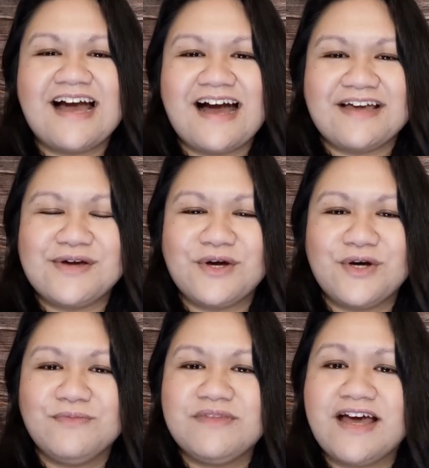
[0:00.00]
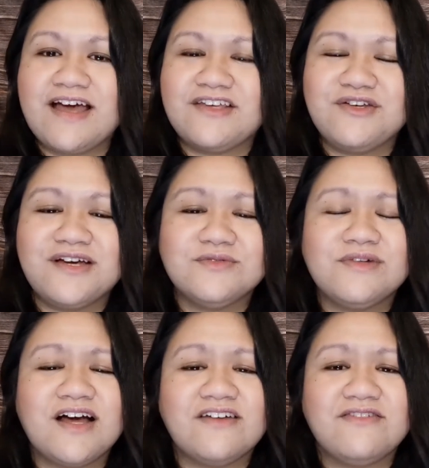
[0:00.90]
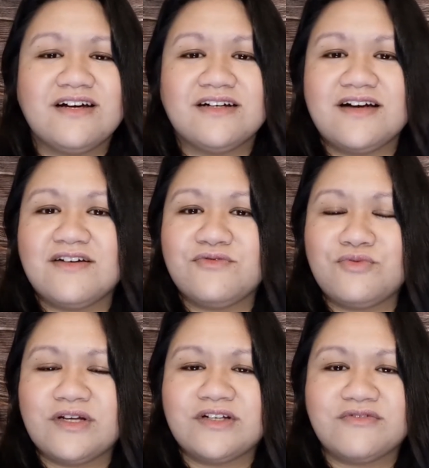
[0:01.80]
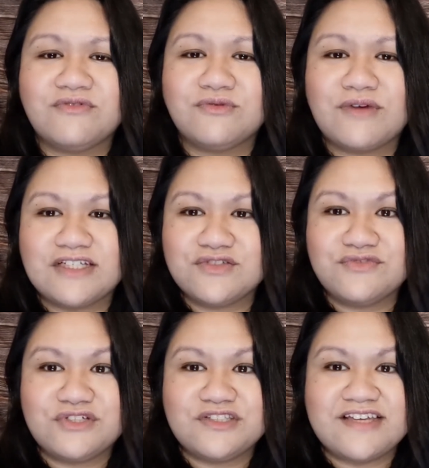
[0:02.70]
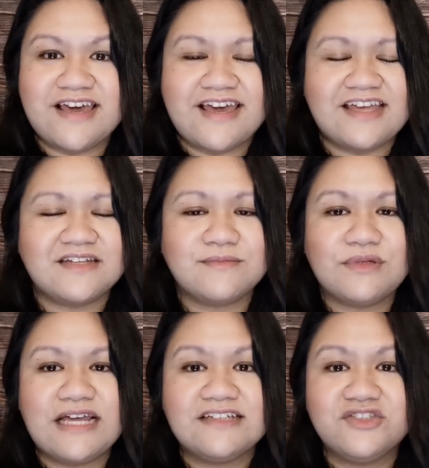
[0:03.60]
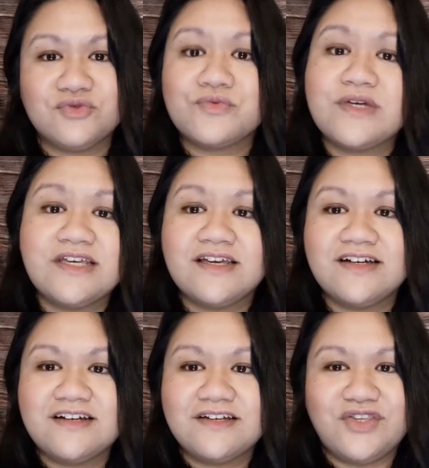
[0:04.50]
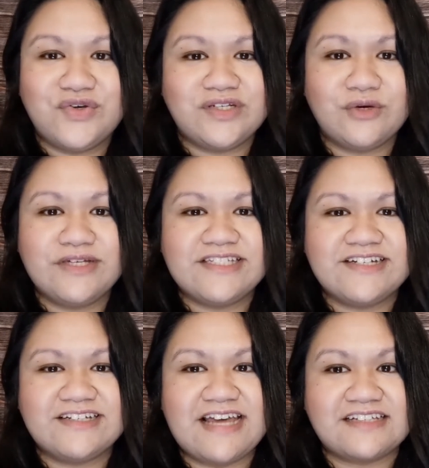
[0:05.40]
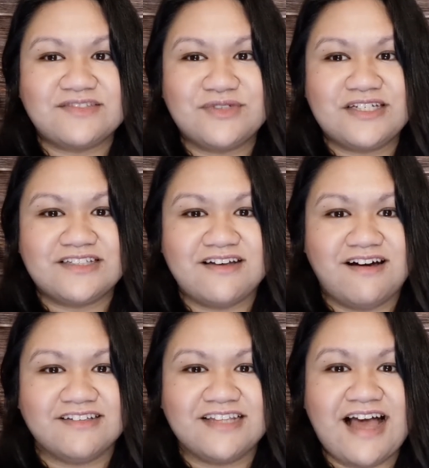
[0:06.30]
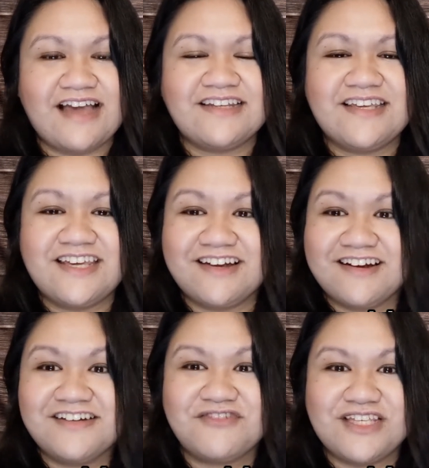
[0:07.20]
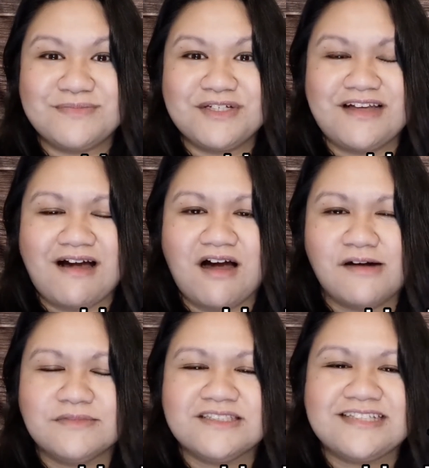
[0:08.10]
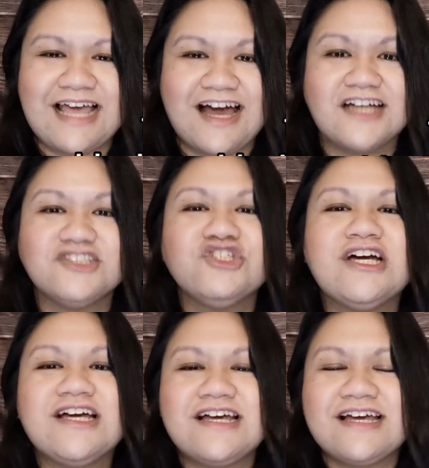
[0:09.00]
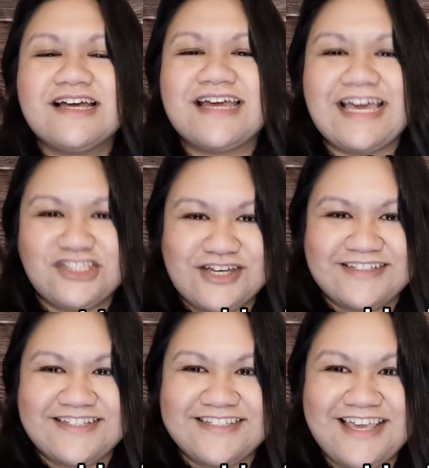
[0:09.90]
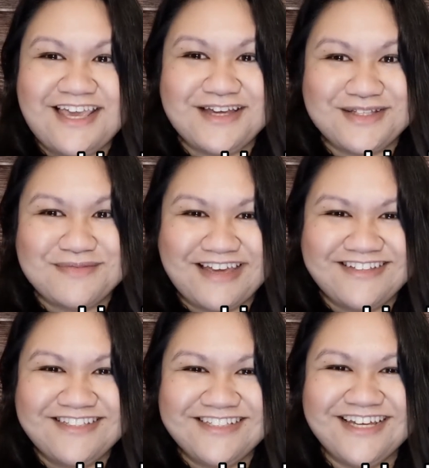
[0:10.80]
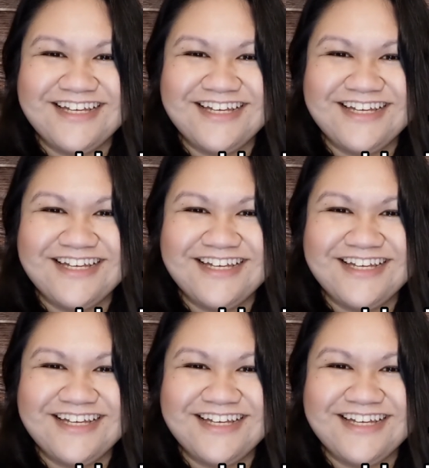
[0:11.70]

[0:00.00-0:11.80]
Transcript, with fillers: I hope that you guys will have a wonderful rest of your day and a blessed week. You can always connect with us online here, facebook.com slash HICC Kingdom Kids.